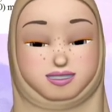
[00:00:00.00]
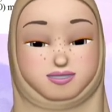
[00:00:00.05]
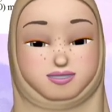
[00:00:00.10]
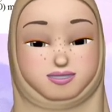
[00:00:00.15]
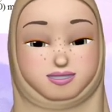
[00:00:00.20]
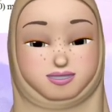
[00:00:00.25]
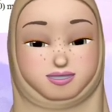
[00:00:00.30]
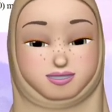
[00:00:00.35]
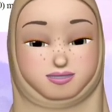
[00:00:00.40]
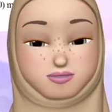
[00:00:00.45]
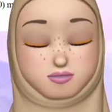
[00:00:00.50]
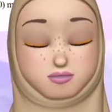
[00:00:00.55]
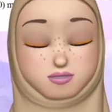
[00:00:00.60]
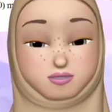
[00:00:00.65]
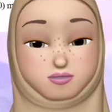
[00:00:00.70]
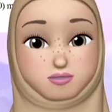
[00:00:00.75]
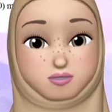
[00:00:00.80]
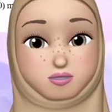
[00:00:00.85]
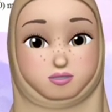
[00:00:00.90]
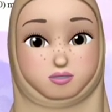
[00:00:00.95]
which
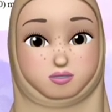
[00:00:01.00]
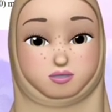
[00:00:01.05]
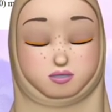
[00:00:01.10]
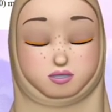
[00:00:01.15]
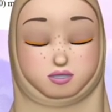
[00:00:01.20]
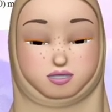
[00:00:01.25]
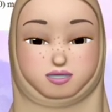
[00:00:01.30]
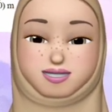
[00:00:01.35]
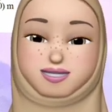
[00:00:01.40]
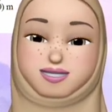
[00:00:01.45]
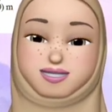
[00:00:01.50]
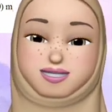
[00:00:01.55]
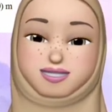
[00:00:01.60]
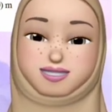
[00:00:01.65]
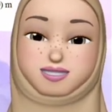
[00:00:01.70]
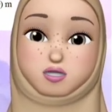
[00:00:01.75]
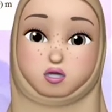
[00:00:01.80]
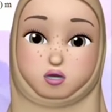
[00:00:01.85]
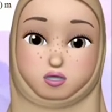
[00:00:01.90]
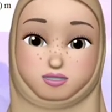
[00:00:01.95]
can give us
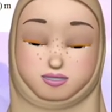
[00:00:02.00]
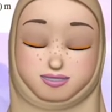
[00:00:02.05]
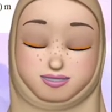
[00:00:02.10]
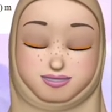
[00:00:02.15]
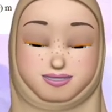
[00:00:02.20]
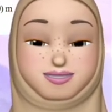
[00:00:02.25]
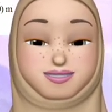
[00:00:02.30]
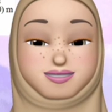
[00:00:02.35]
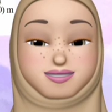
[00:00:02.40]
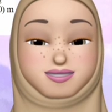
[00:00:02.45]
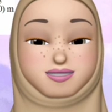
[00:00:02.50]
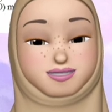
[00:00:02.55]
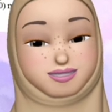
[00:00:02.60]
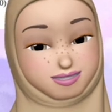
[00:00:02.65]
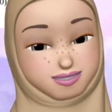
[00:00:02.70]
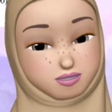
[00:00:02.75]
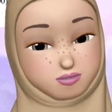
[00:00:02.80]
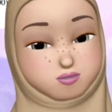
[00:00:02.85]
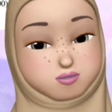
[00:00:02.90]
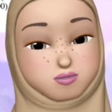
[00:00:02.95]
the longest
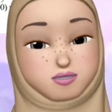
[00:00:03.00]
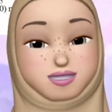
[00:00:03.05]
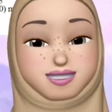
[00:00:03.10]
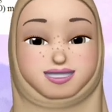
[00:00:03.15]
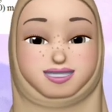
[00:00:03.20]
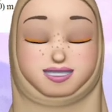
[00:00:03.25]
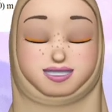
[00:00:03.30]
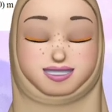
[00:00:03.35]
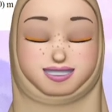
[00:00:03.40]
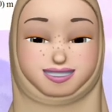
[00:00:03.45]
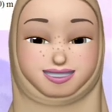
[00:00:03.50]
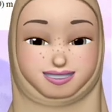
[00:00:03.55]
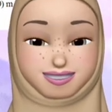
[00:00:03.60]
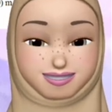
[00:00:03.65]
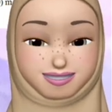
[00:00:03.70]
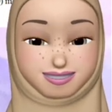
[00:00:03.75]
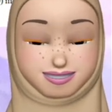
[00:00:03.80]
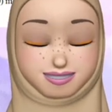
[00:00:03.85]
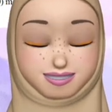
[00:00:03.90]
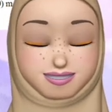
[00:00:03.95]
value of
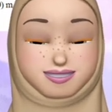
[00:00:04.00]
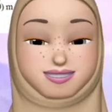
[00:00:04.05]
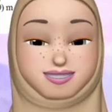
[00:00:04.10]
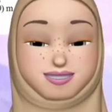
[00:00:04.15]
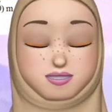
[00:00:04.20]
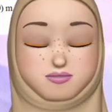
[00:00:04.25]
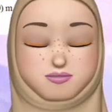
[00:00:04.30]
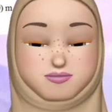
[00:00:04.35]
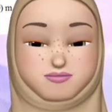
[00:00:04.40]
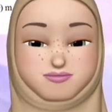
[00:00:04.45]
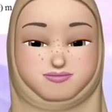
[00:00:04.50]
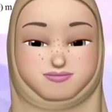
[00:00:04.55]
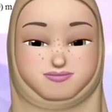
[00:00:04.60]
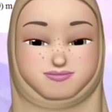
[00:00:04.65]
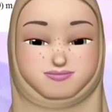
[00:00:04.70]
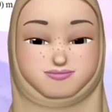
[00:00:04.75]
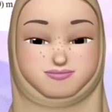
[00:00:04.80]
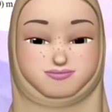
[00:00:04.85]
distance.